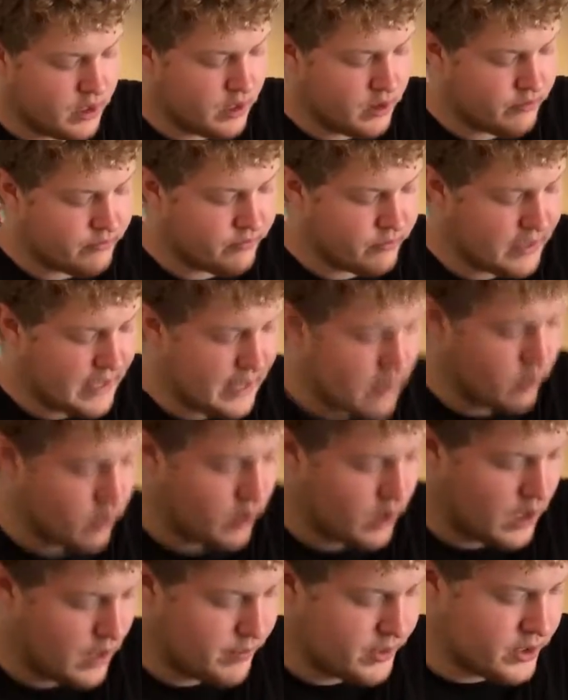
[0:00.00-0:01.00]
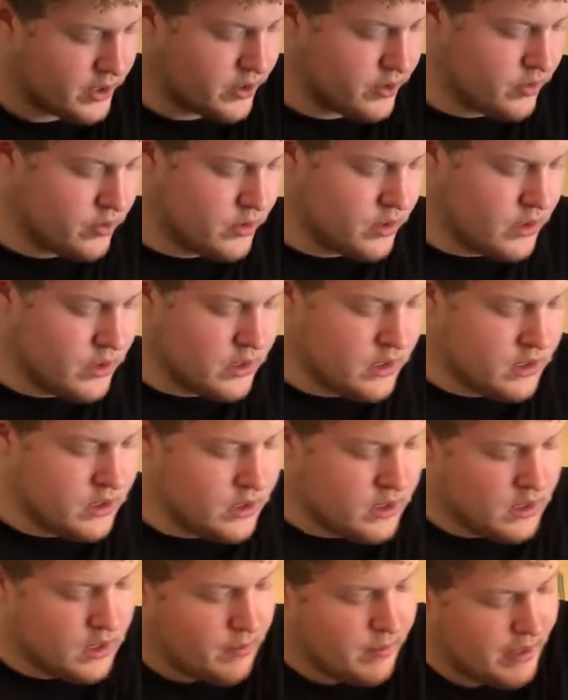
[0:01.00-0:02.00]
of flour, I'm going to do
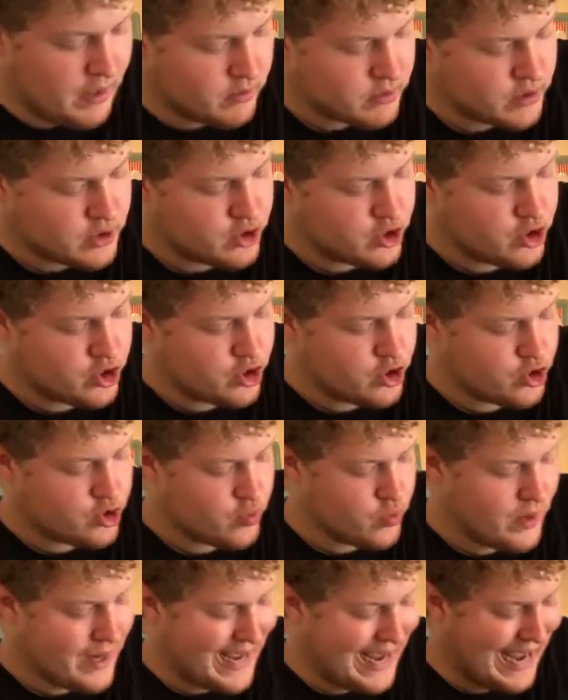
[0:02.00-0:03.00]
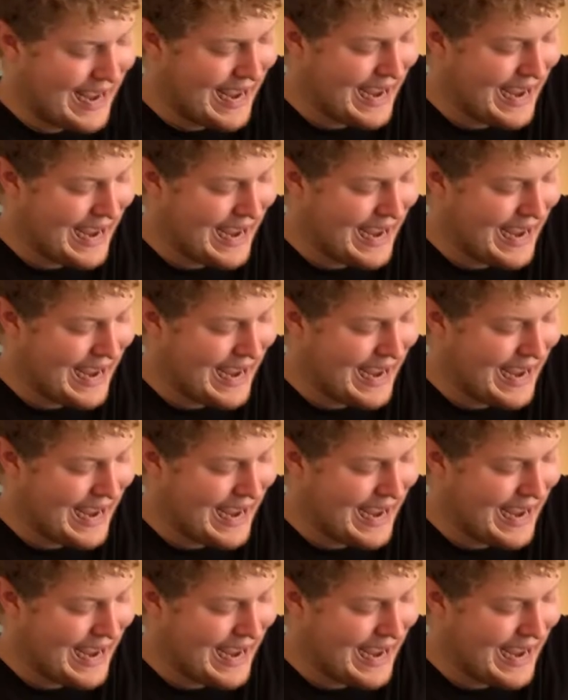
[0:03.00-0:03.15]
about 2.5.